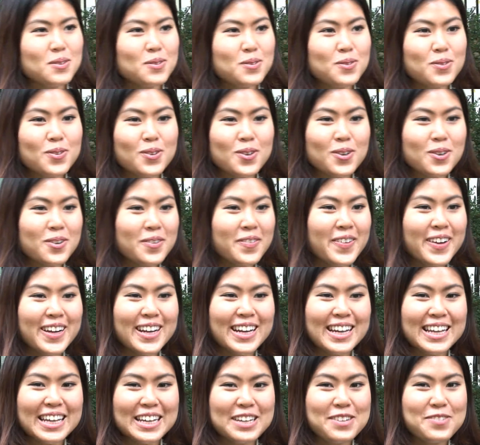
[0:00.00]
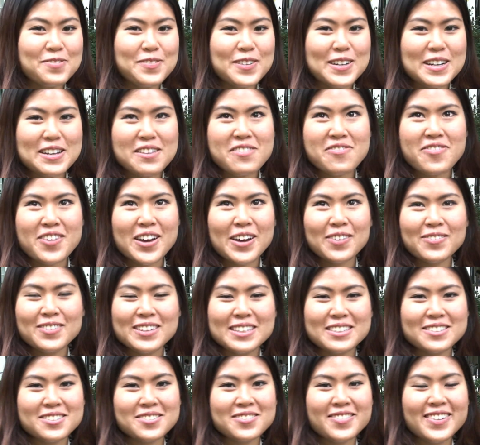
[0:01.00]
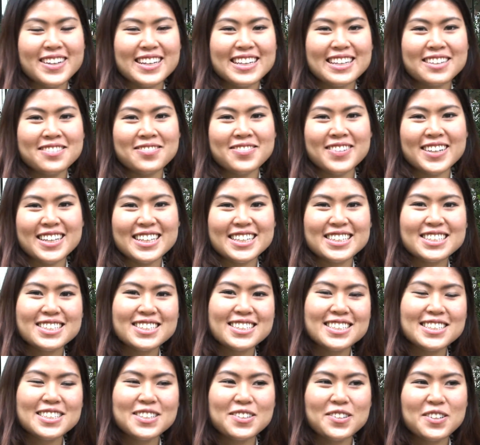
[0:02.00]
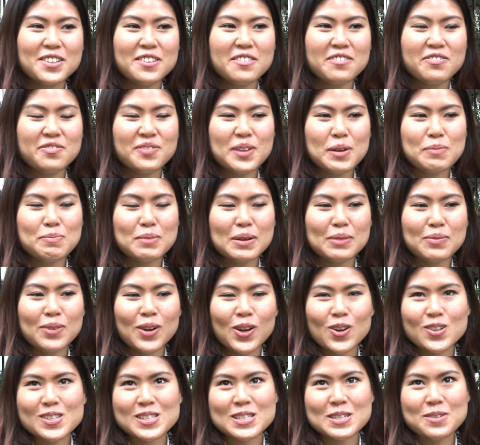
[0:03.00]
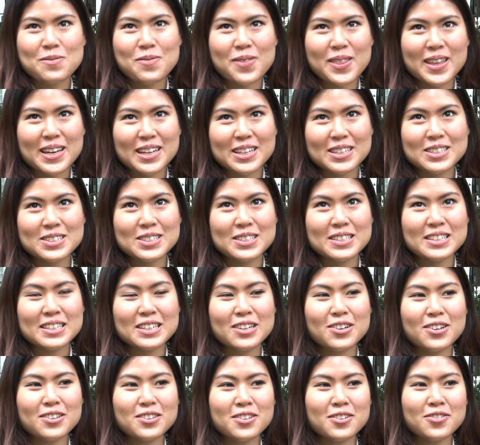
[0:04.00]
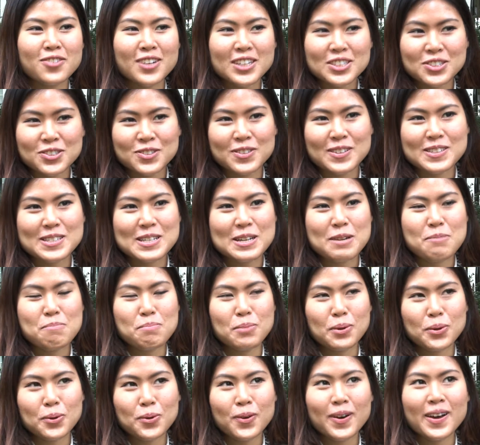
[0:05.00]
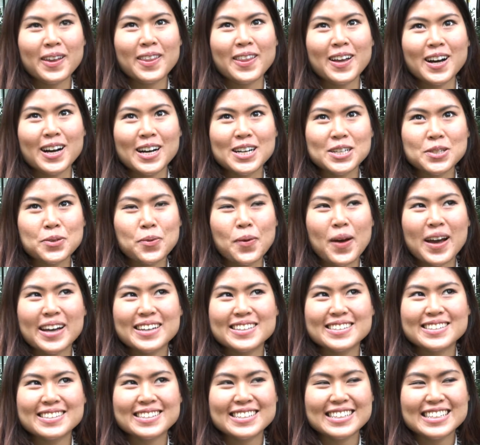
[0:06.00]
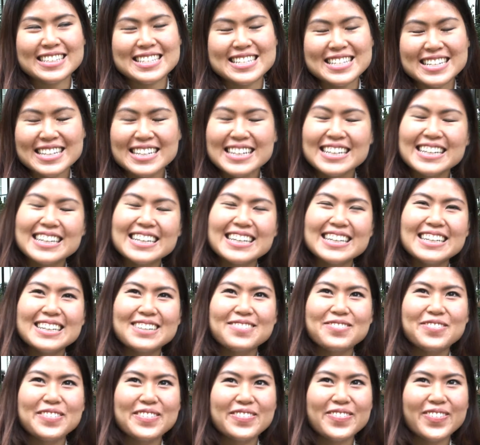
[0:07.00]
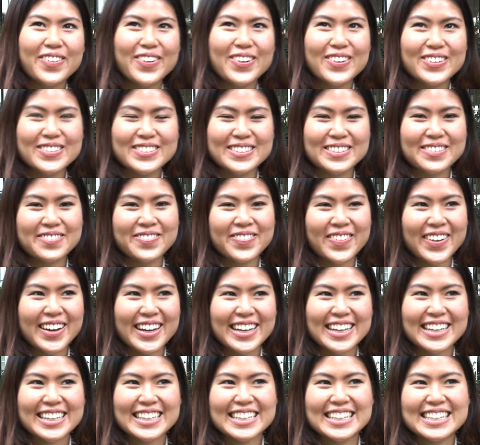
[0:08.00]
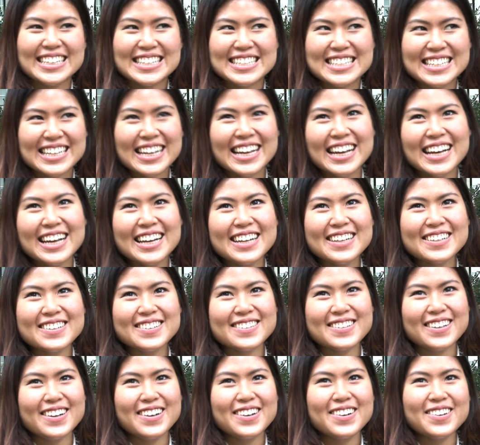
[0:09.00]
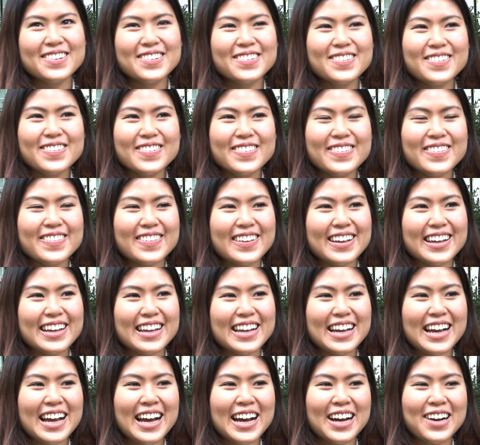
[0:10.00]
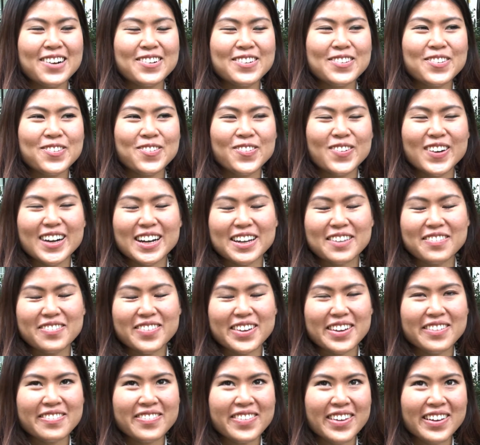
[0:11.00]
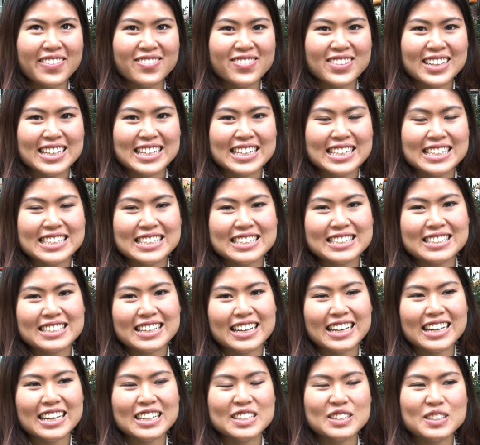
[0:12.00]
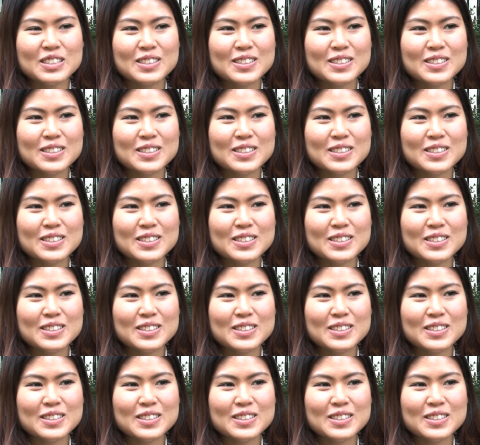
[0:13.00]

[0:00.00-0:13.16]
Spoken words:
Not really. My family is really religious. If my mom lost something, she gonna rush to the temple and ask where is it before she find it. So it's like how it's worked in my families, and